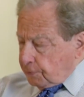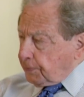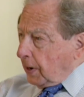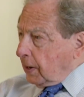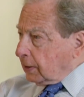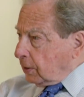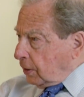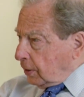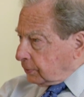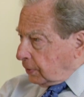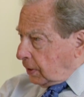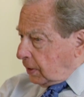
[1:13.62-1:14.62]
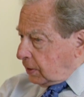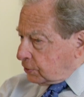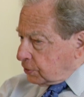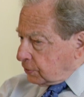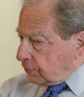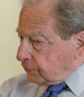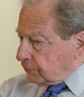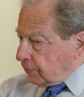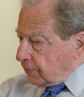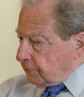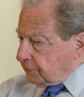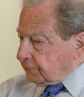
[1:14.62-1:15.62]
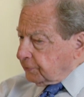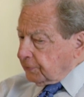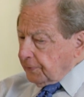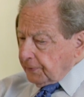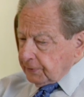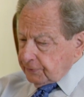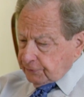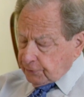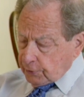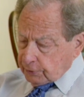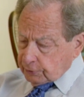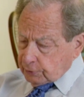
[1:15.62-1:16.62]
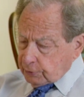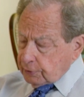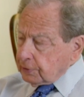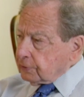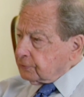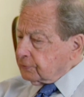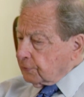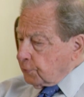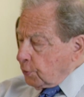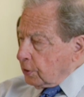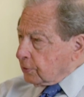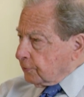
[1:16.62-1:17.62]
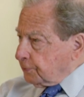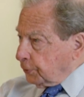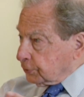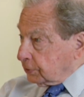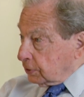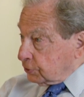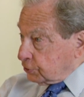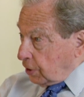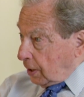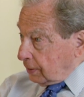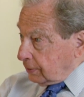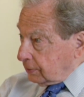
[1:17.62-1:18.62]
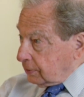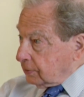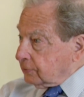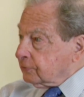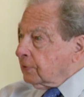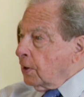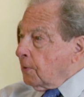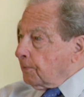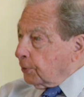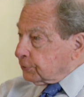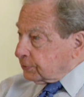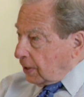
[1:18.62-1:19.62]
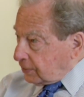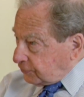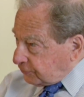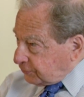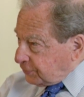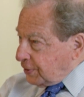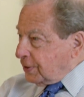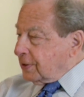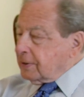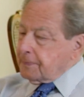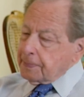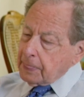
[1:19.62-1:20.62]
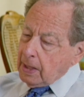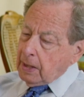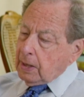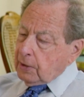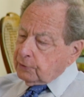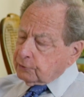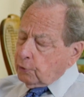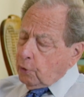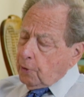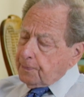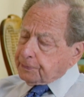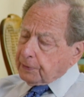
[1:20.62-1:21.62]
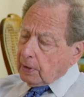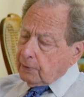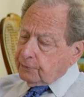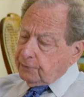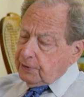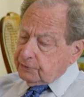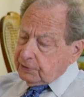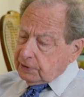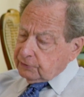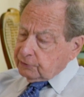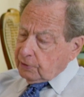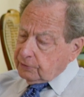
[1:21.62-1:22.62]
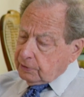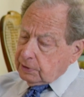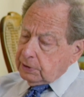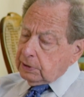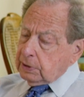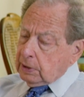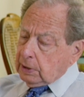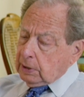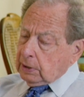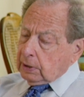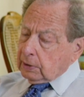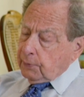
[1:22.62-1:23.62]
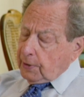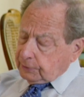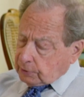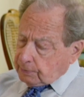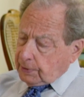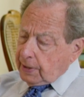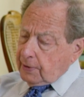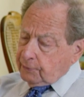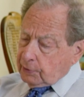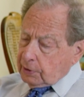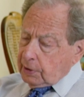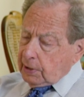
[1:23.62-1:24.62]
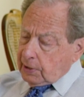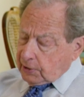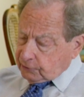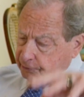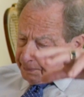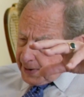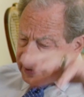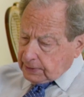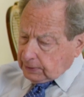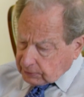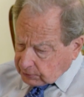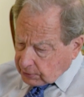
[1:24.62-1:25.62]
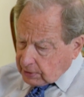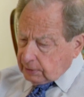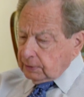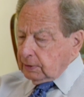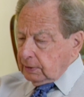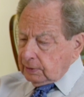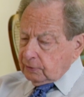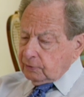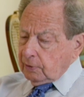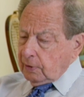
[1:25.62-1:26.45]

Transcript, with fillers: of bygone ages have referred to as the world of potentialities, potentiae. So physics on the quantum level has penetrated